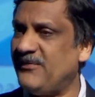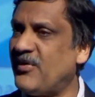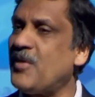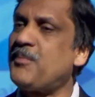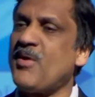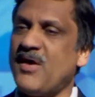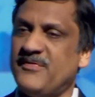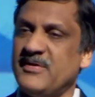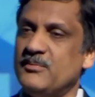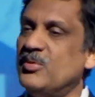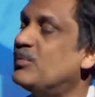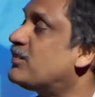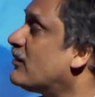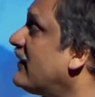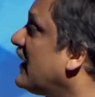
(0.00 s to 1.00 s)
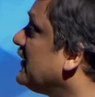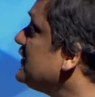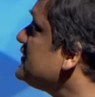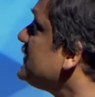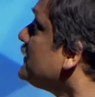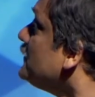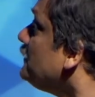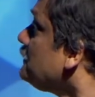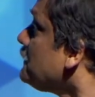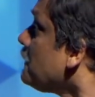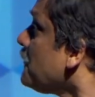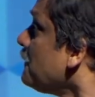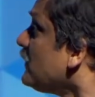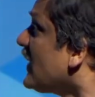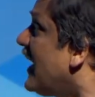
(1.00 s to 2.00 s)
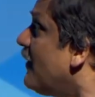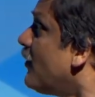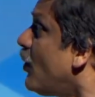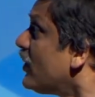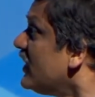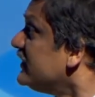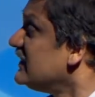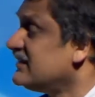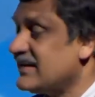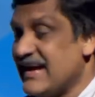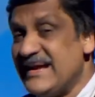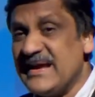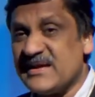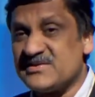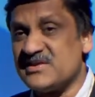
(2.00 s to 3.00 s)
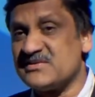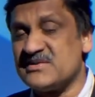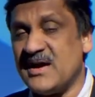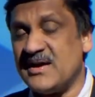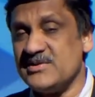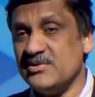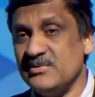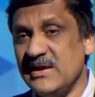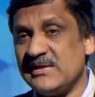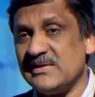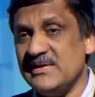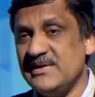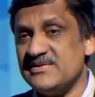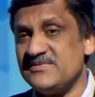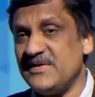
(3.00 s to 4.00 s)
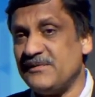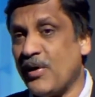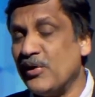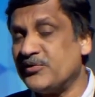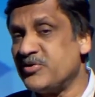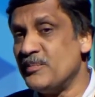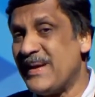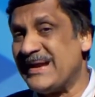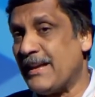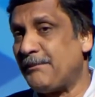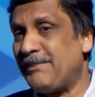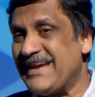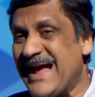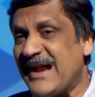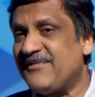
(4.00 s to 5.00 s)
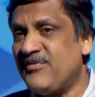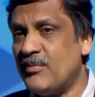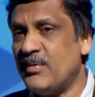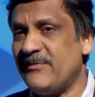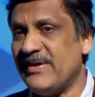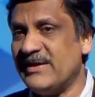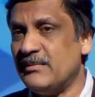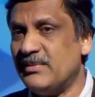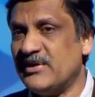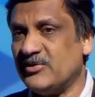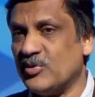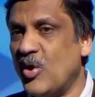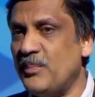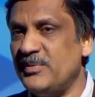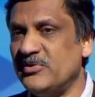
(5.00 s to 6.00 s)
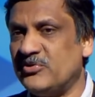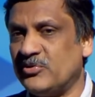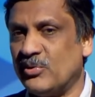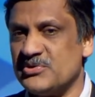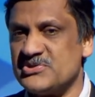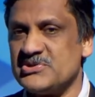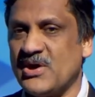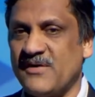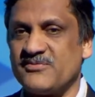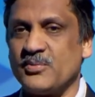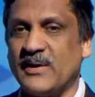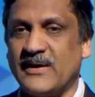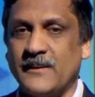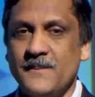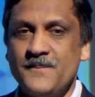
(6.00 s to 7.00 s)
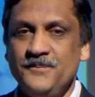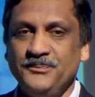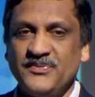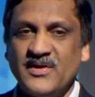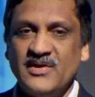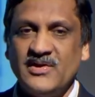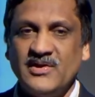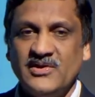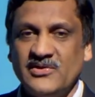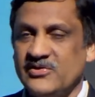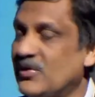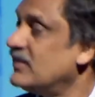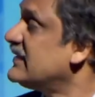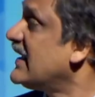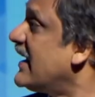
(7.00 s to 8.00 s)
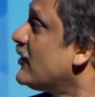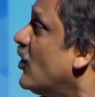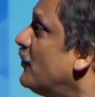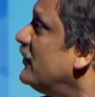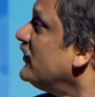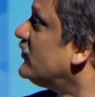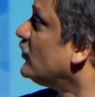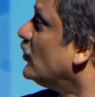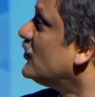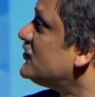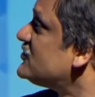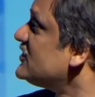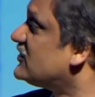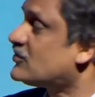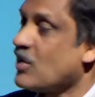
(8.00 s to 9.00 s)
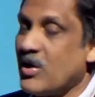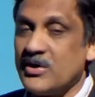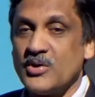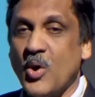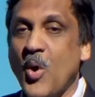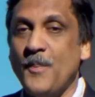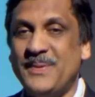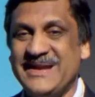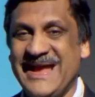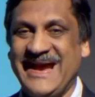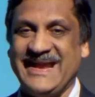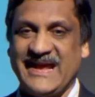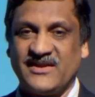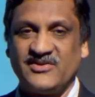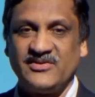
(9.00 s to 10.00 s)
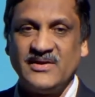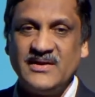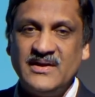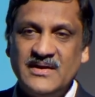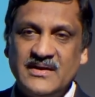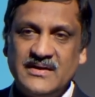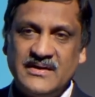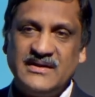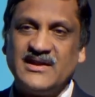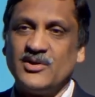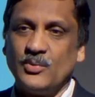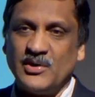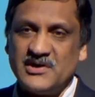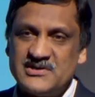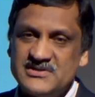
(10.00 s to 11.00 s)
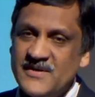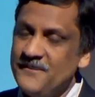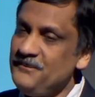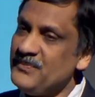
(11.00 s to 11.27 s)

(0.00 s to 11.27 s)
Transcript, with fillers: for-profit MOOC providers. One of the things that edX has done uniquely is we've also made a platform available as open source software. So that open source is called Open edX. In other words,